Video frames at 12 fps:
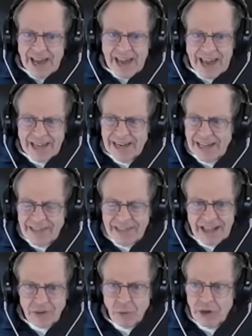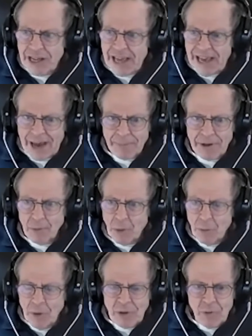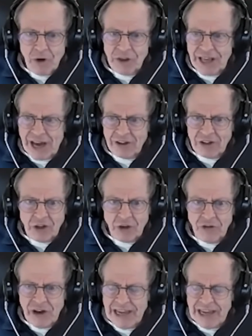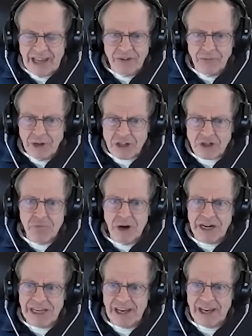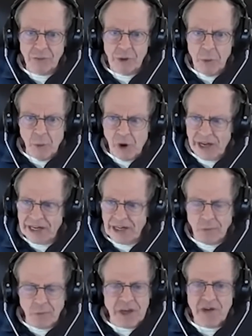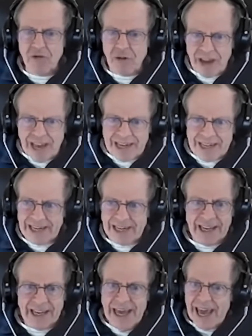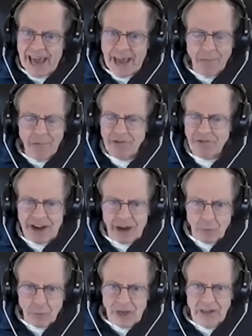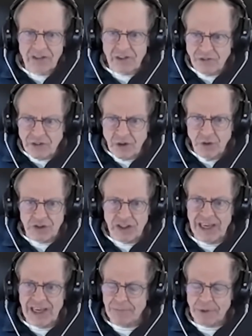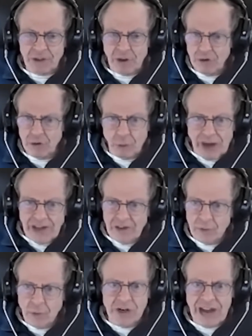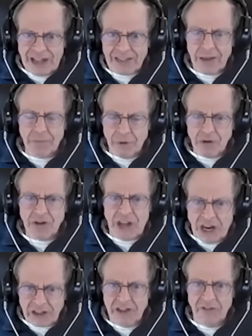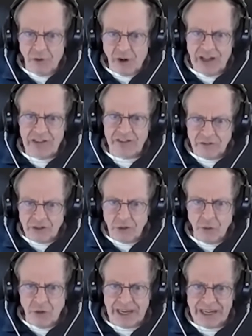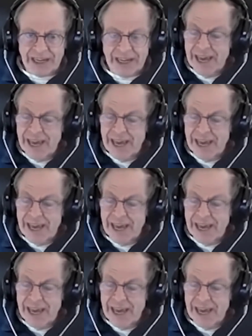And that's what happened. When we were allowed to create as much money as we wanted, we created it. And we found ways of using it. But those ways were not the productive ways of doing it.